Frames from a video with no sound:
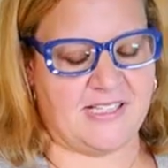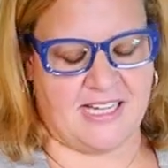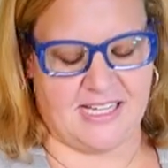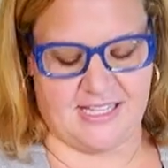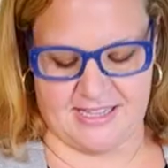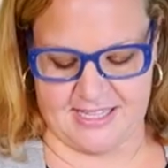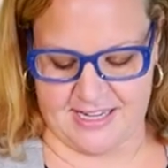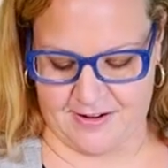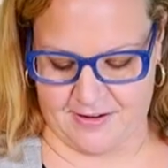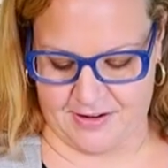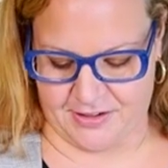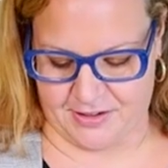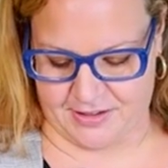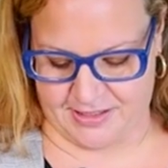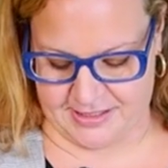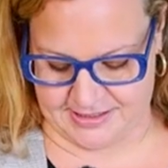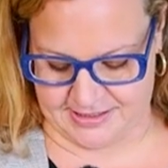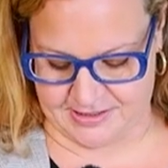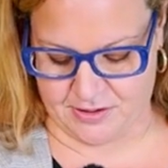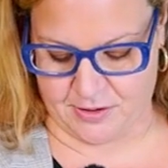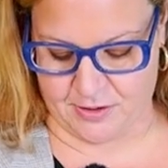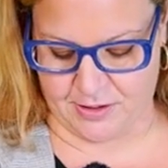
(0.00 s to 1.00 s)
in there, and you're going
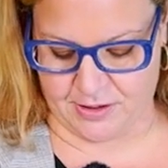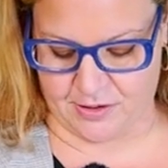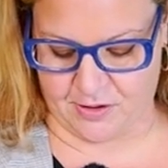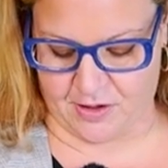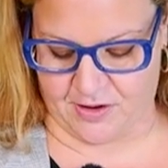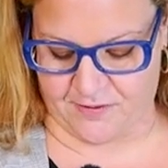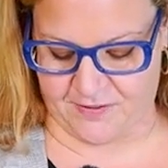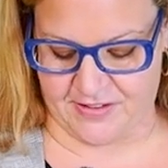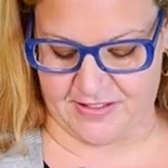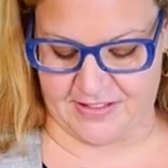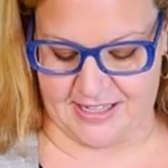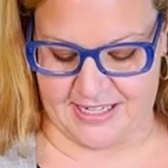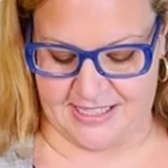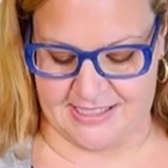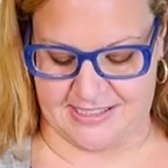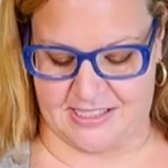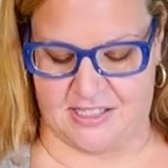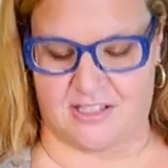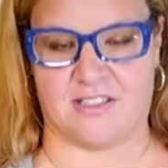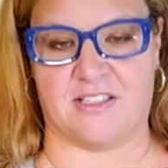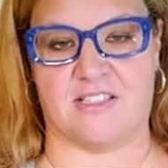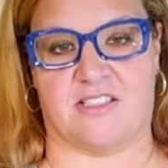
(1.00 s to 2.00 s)
to turn it off and let it
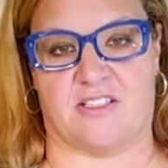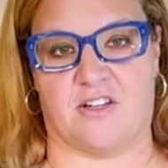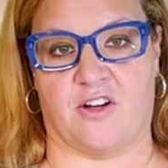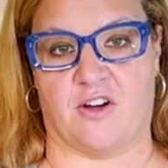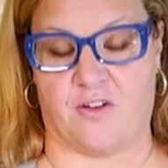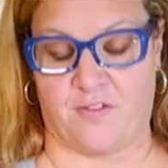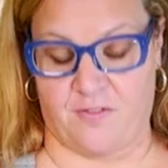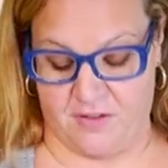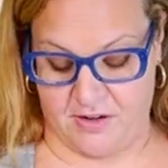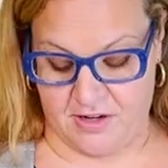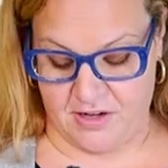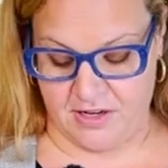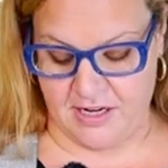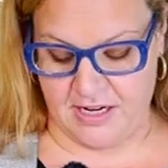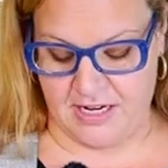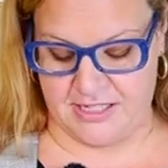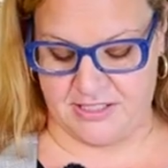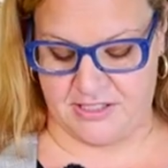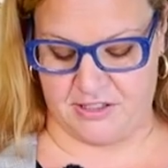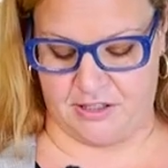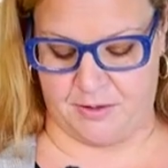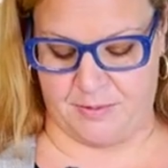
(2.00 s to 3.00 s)
sit on the stove
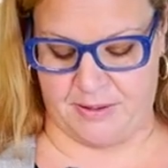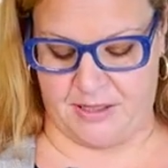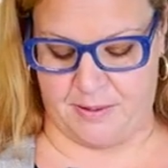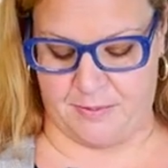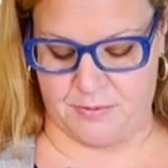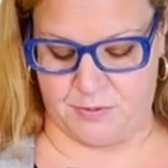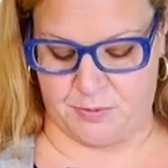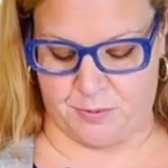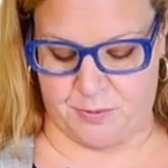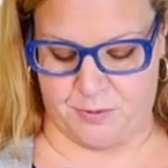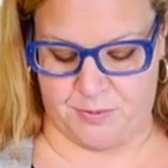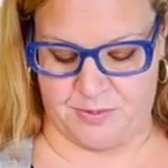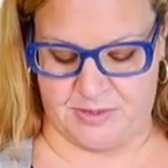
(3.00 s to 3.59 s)
until it becomes room